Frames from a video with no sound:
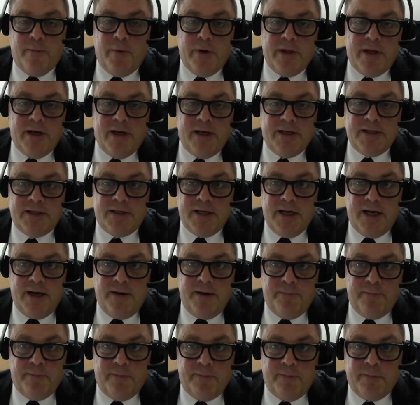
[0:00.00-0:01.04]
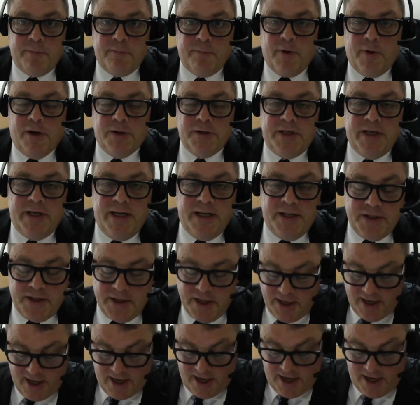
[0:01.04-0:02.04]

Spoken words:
with his proceeds.